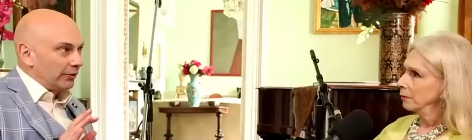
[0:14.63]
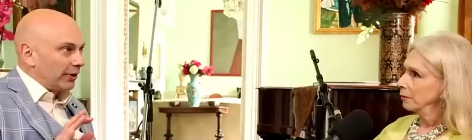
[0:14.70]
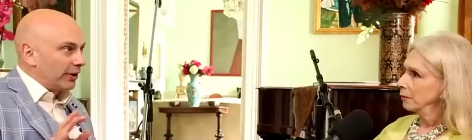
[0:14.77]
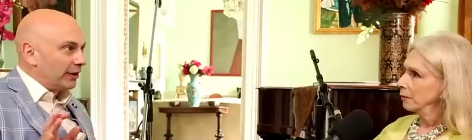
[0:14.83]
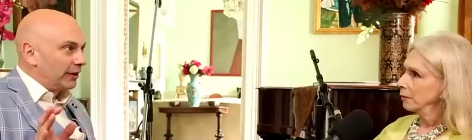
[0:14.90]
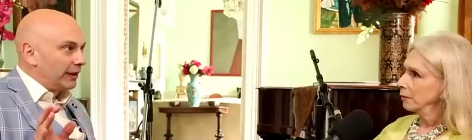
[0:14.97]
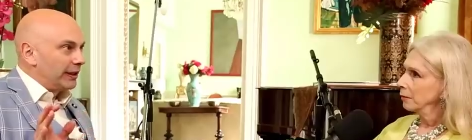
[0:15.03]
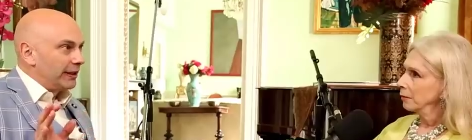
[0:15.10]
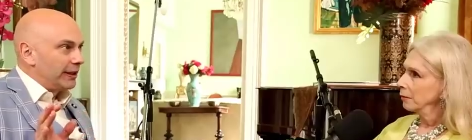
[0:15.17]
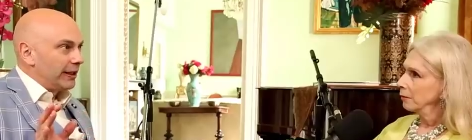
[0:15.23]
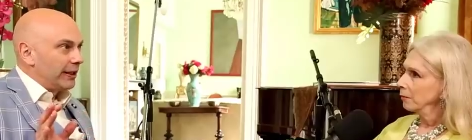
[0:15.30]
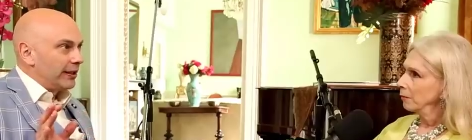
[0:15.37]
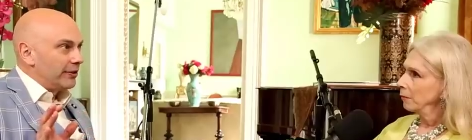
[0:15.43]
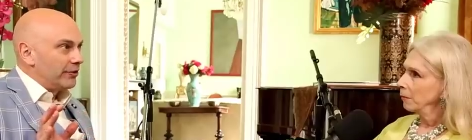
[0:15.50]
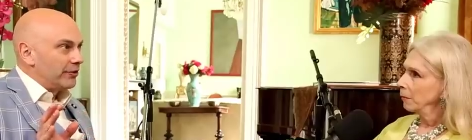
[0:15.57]
Speaker 1: royal
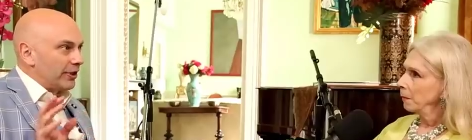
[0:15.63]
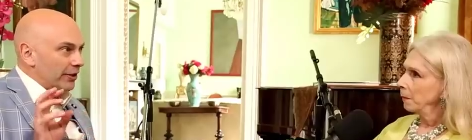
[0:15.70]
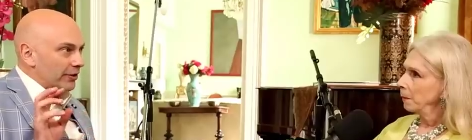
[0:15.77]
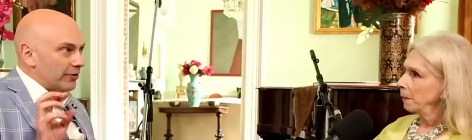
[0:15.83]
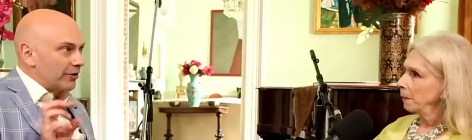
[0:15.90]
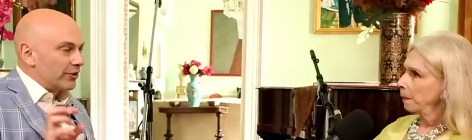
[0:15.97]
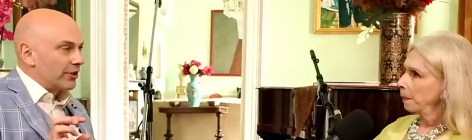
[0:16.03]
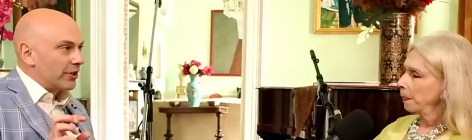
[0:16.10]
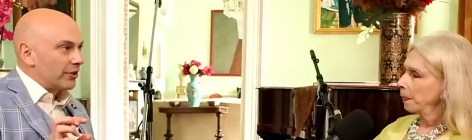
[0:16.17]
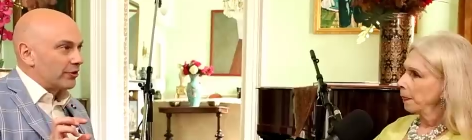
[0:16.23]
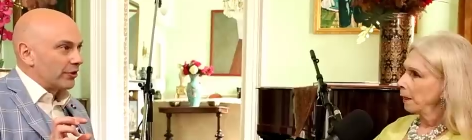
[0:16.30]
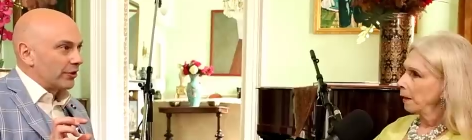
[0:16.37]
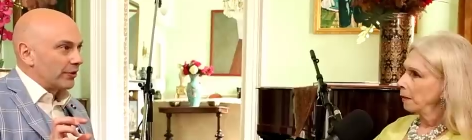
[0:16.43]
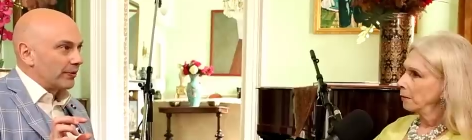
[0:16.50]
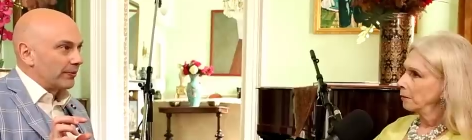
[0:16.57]
lineage and
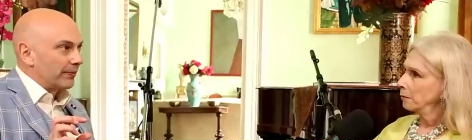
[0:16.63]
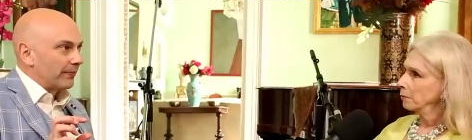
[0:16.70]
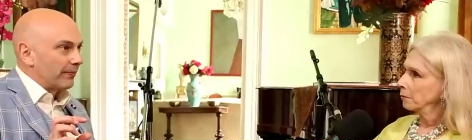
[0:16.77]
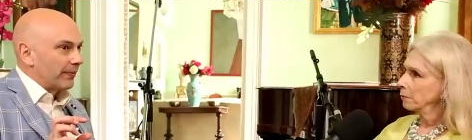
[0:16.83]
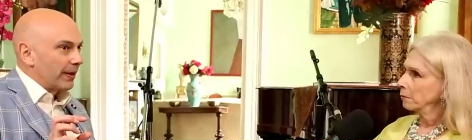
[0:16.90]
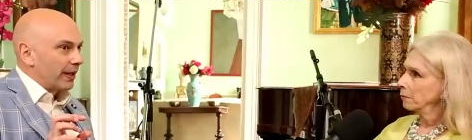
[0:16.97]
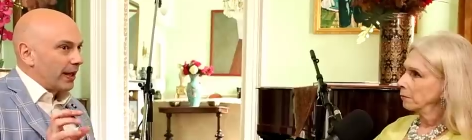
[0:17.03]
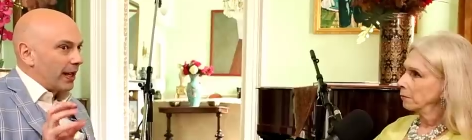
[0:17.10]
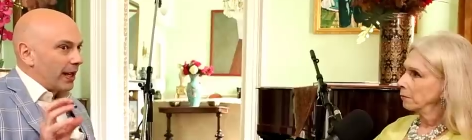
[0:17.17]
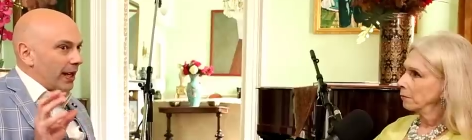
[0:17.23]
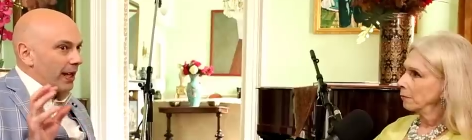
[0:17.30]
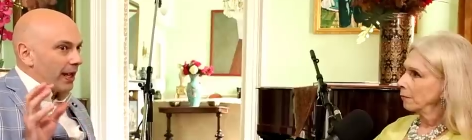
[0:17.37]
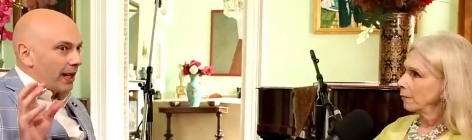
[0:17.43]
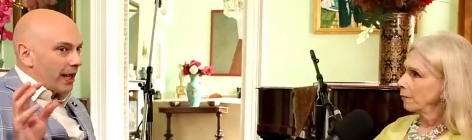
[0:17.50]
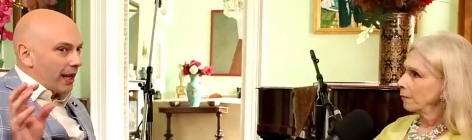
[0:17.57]
tradition, mm.
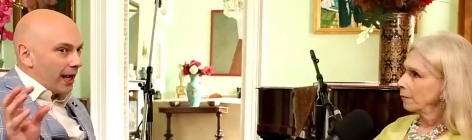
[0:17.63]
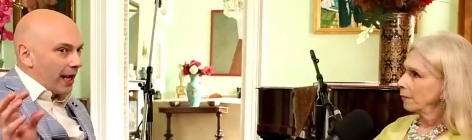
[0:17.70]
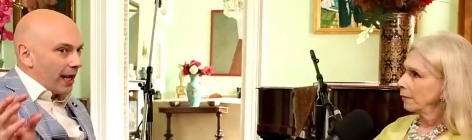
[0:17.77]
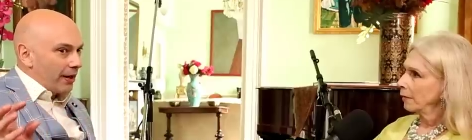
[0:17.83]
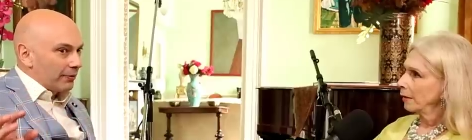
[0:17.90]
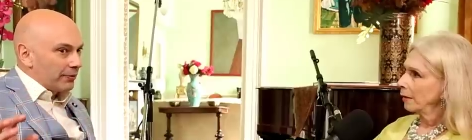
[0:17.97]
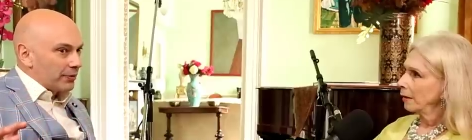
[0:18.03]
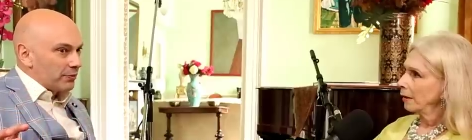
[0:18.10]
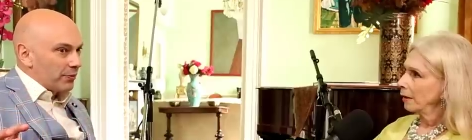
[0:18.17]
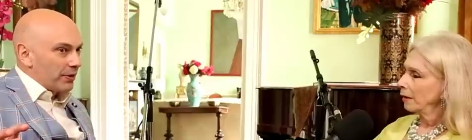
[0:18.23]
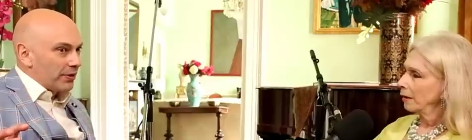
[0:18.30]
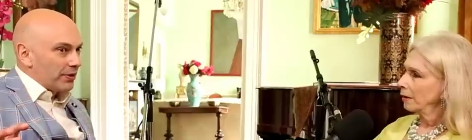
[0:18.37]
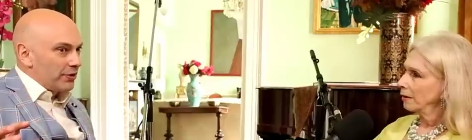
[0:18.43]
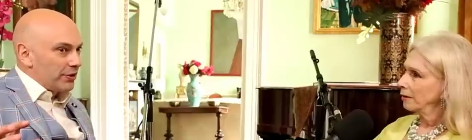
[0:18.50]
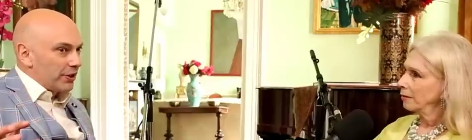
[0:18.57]
how does
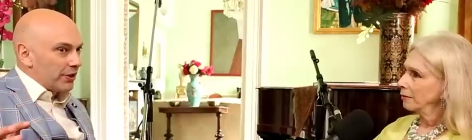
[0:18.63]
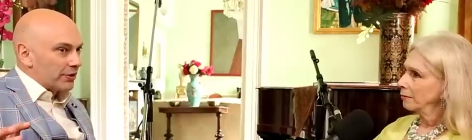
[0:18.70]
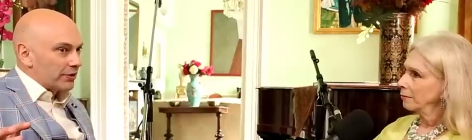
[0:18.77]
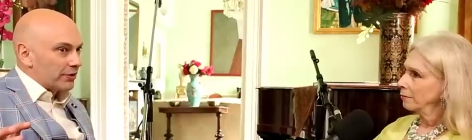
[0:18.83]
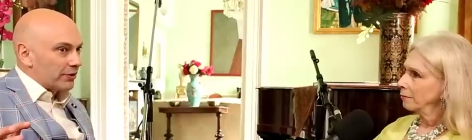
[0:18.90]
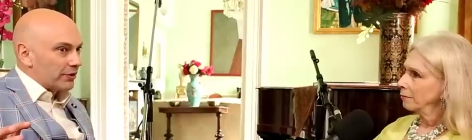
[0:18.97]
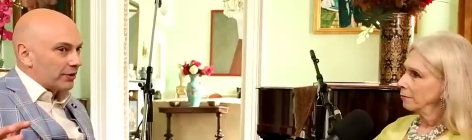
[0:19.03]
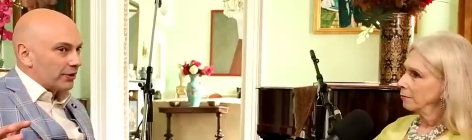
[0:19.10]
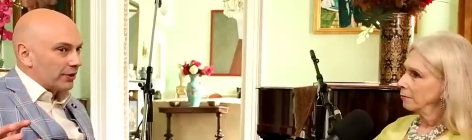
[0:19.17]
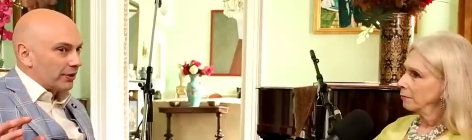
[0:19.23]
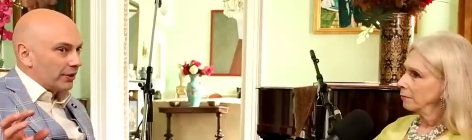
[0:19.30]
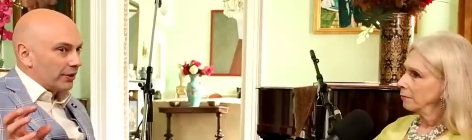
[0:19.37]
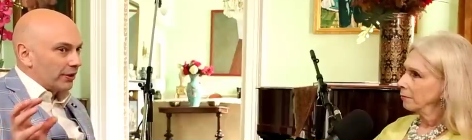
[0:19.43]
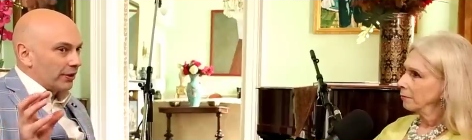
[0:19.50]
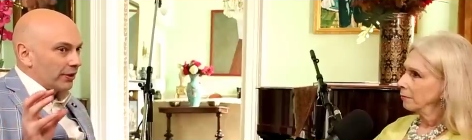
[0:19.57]
one adjust
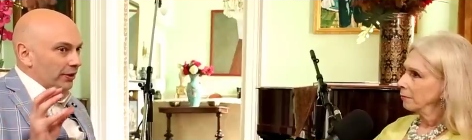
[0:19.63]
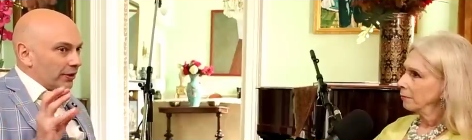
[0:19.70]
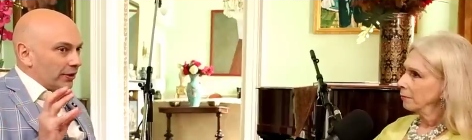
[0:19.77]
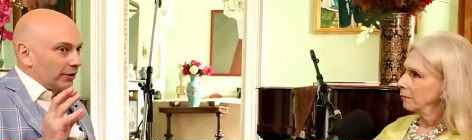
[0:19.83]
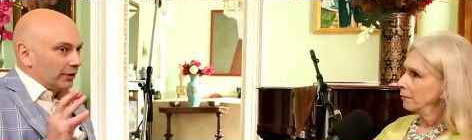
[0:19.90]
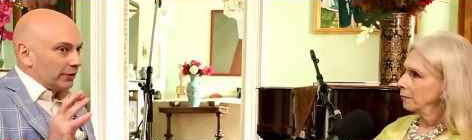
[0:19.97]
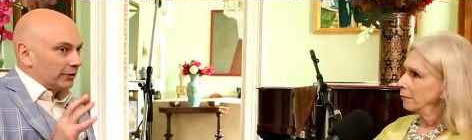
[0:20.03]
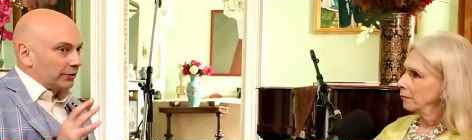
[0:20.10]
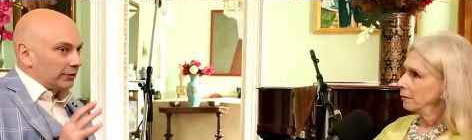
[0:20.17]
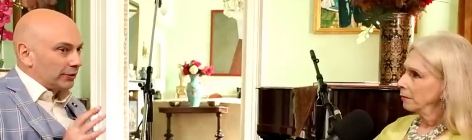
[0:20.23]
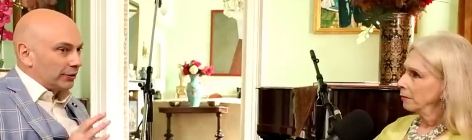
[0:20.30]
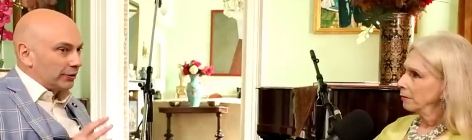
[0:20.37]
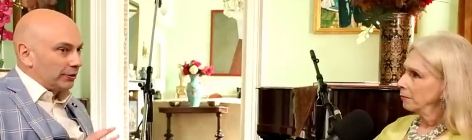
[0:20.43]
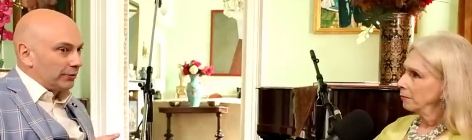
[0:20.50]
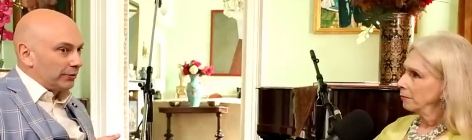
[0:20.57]

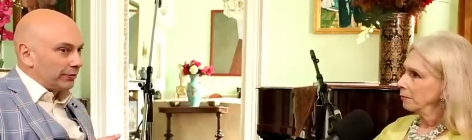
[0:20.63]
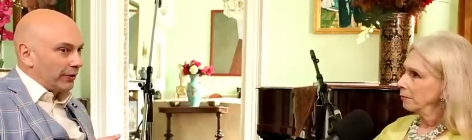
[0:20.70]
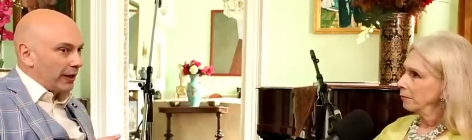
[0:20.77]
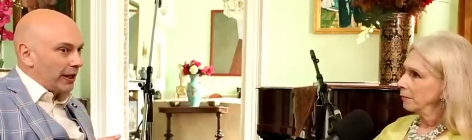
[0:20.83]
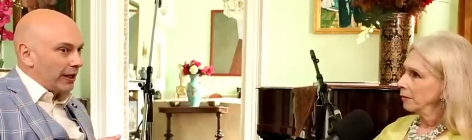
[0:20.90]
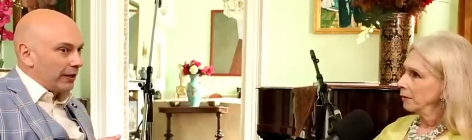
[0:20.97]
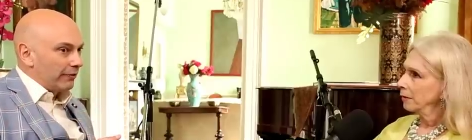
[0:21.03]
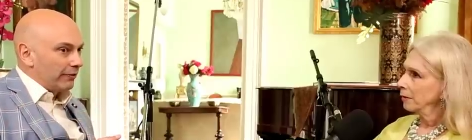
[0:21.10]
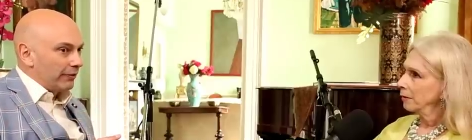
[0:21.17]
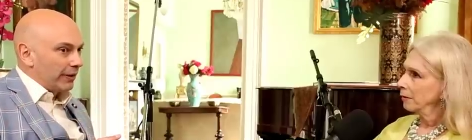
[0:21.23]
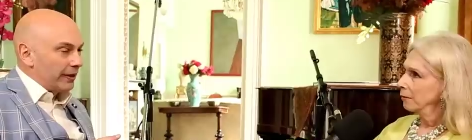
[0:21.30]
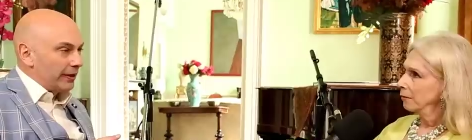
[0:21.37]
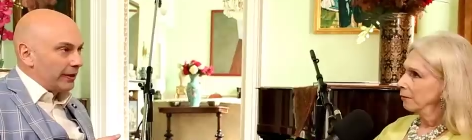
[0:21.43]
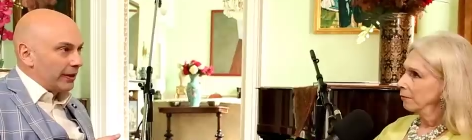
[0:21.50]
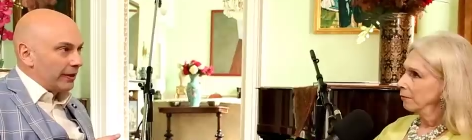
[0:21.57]
to thrive
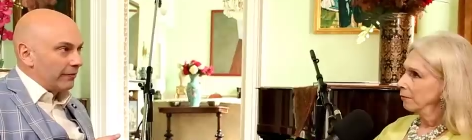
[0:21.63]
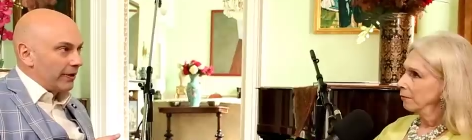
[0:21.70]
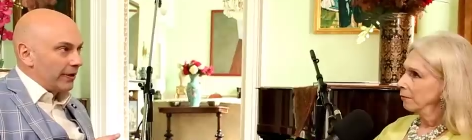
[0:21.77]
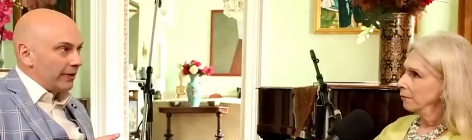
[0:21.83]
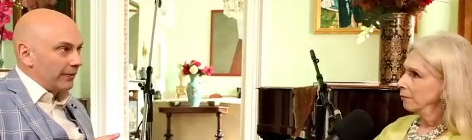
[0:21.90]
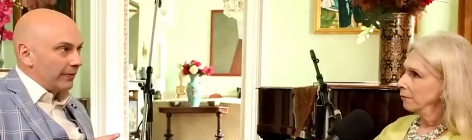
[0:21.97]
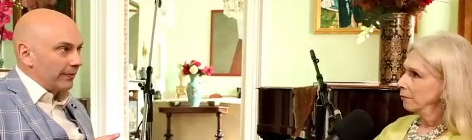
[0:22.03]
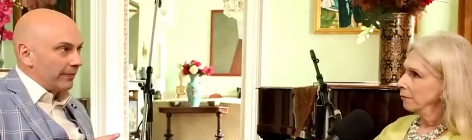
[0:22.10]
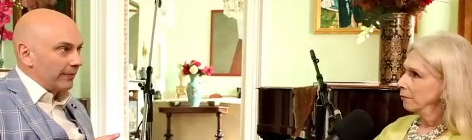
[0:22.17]
in the other?